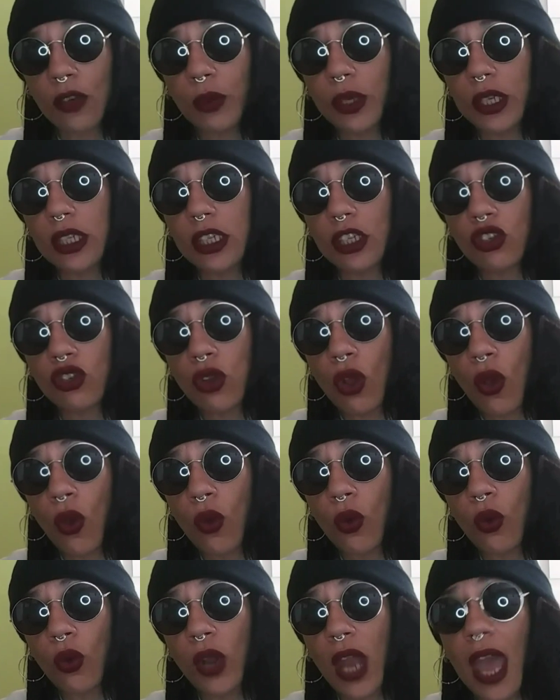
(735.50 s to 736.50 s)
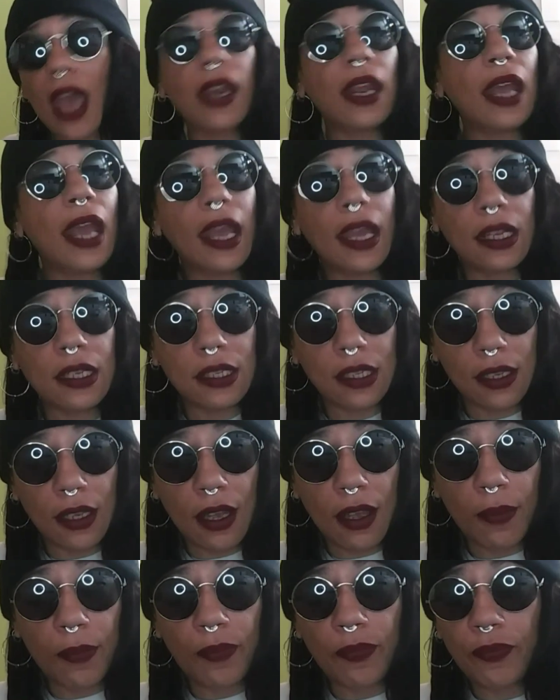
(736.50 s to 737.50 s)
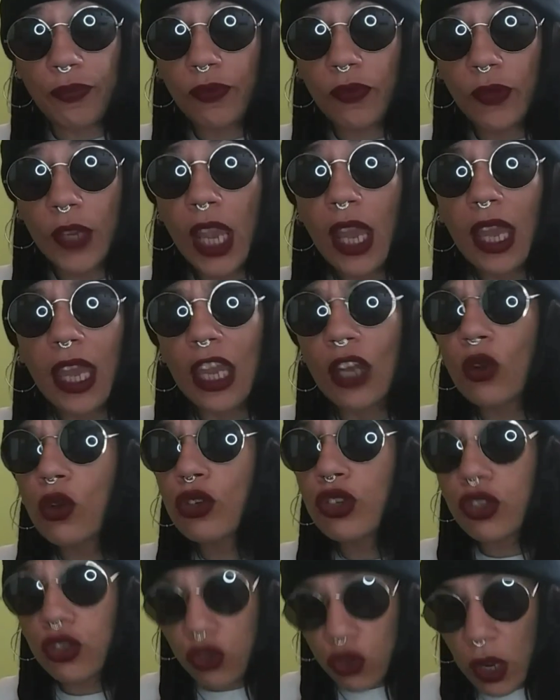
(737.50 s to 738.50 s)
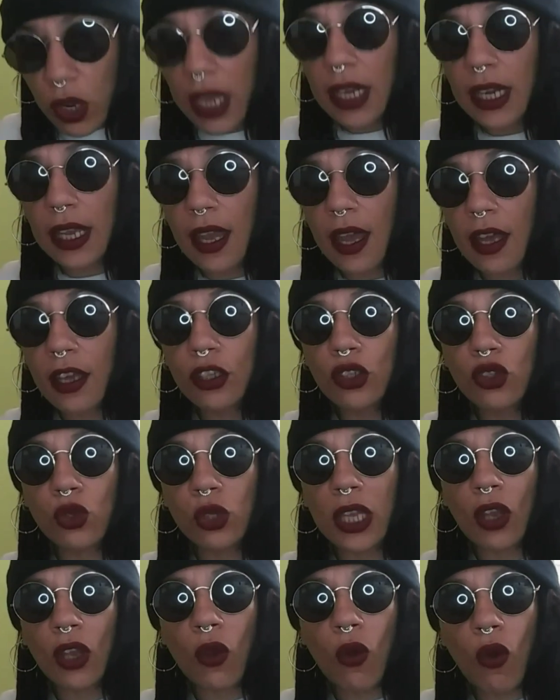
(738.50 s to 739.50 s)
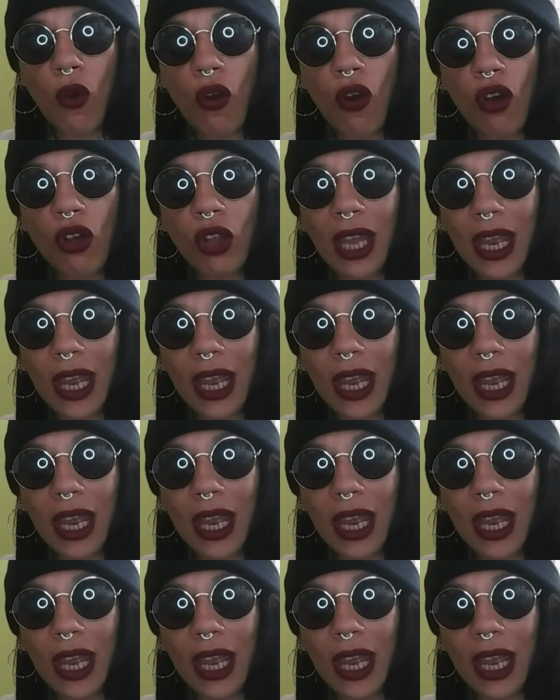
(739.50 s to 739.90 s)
we see Joan at an ATM. In Australia, do they call